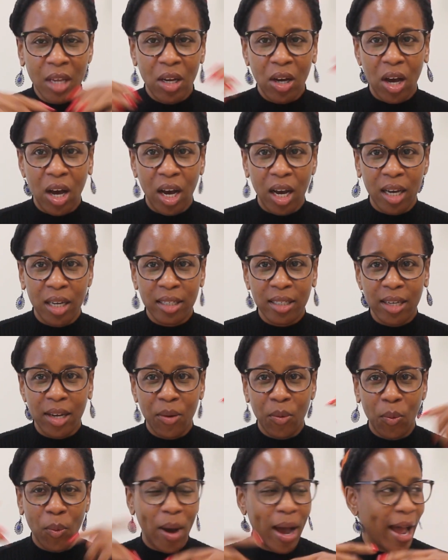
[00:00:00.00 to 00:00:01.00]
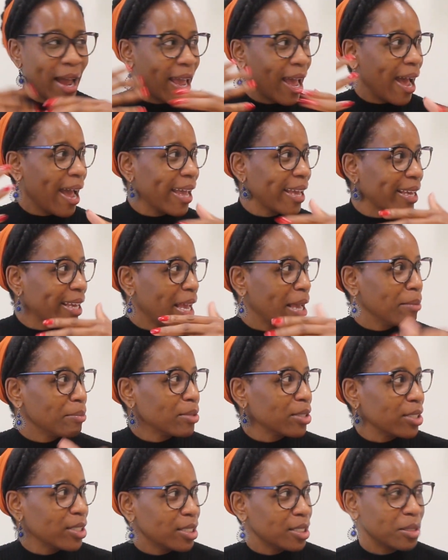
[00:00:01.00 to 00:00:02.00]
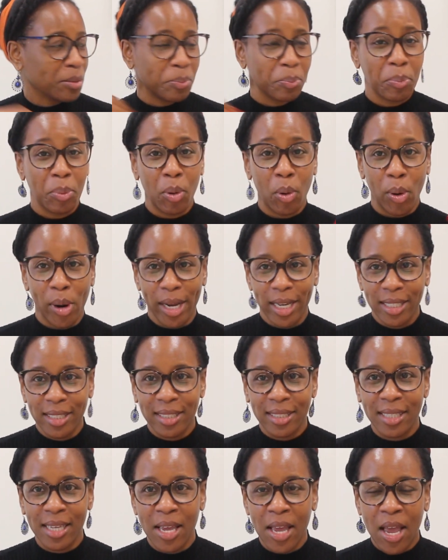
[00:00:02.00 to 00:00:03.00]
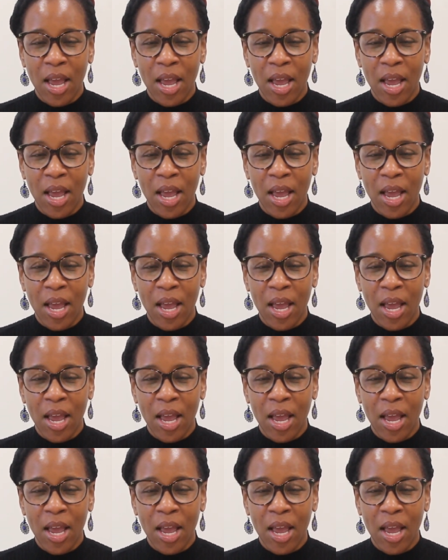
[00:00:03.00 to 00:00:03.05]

on why I came to this point.